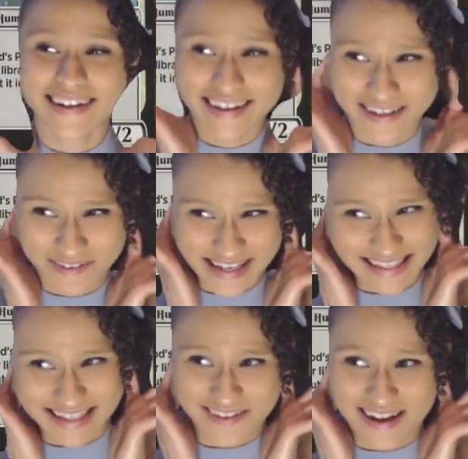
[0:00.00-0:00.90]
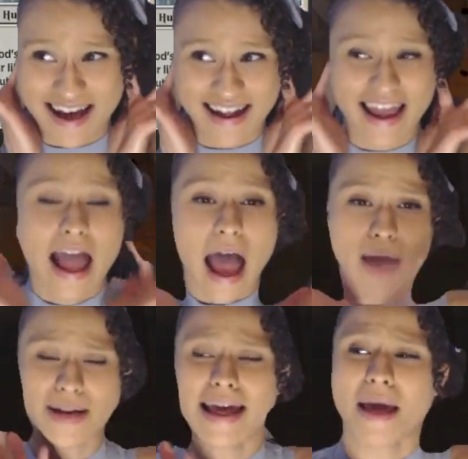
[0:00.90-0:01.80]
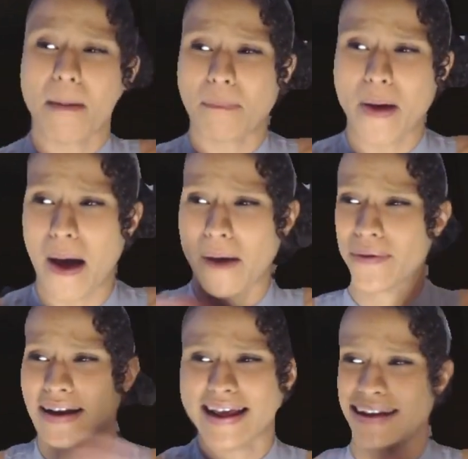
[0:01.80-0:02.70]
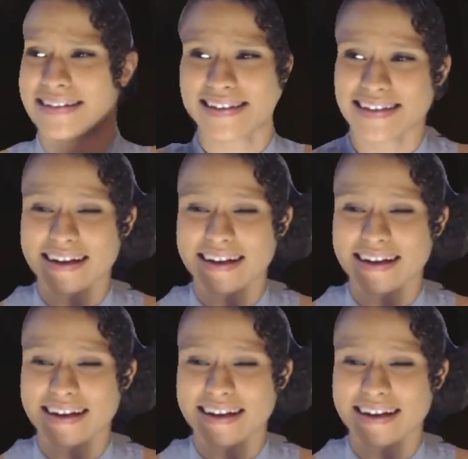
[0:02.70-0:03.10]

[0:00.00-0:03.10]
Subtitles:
We still got it. Like opponent.